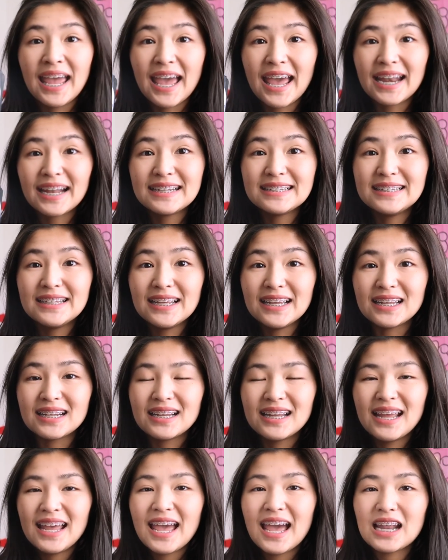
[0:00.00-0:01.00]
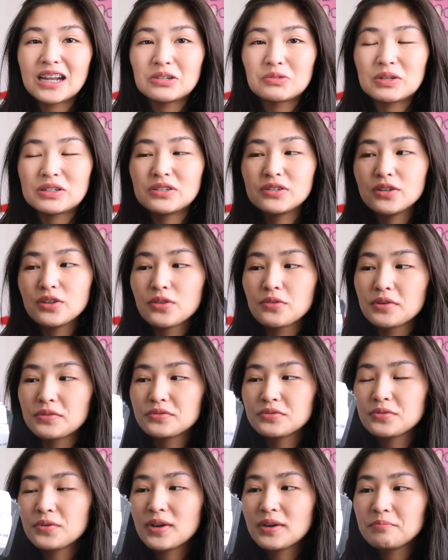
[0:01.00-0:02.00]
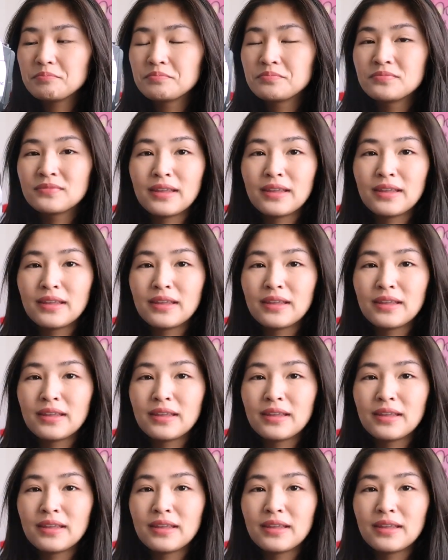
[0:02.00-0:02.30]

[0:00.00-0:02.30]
And I did, and I went to a thrift store,